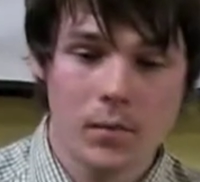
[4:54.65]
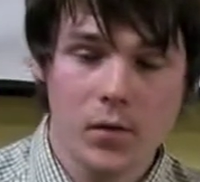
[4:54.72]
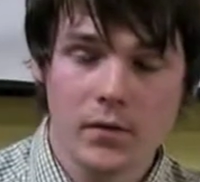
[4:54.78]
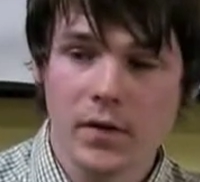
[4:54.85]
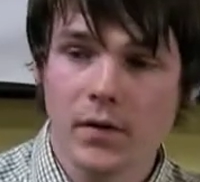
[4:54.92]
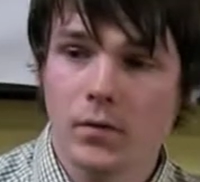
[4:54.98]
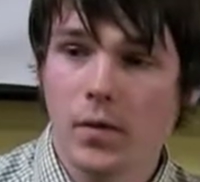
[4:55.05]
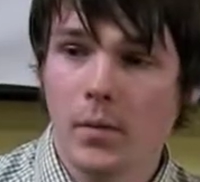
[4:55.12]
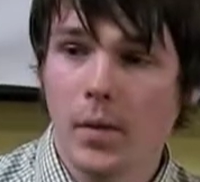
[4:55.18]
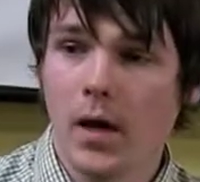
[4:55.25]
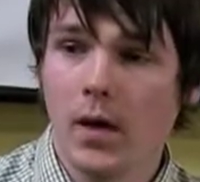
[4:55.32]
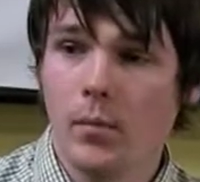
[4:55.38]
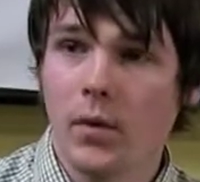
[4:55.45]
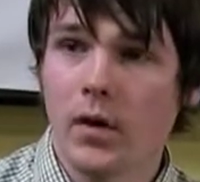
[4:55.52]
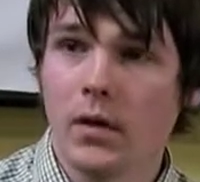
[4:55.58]
I moved into a
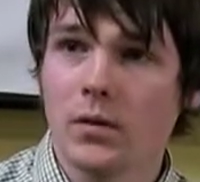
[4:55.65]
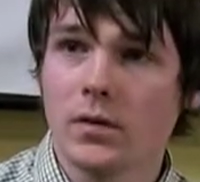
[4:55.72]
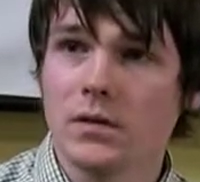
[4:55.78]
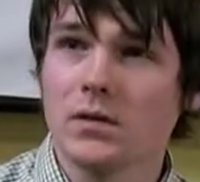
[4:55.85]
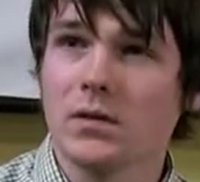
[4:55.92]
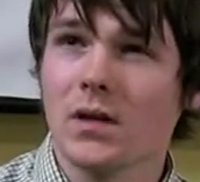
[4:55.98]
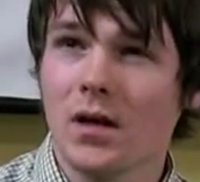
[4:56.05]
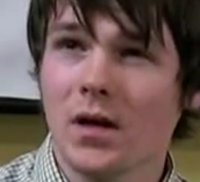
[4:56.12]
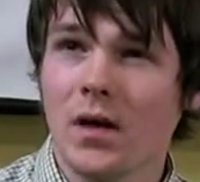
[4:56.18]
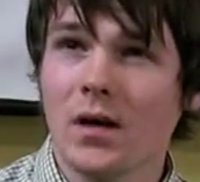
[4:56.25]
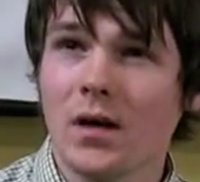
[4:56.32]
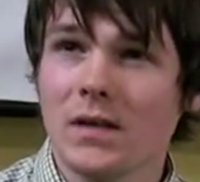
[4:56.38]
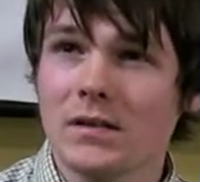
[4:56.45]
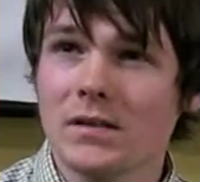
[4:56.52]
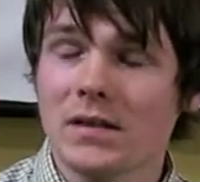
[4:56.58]
pub when I was
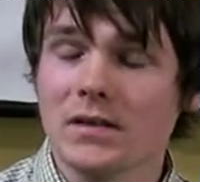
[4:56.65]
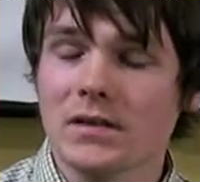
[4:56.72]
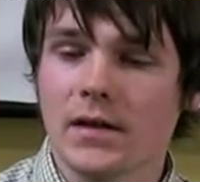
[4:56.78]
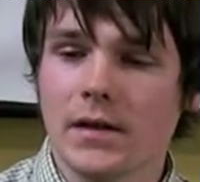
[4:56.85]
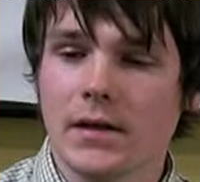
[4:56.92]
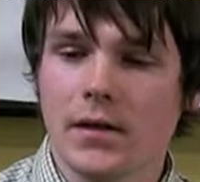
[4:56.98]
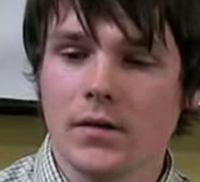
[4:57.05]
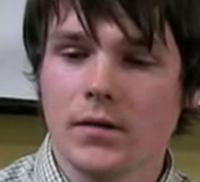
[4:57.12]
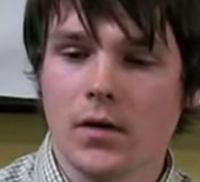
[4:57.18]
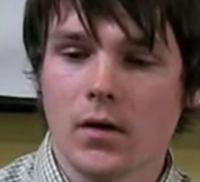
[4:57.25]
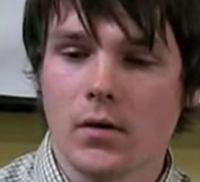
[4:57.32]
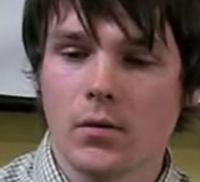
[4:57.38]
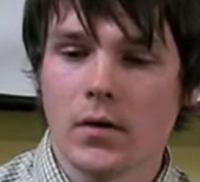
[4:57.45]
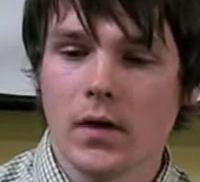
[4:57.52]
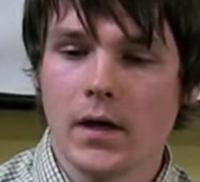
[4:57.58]
16 years old,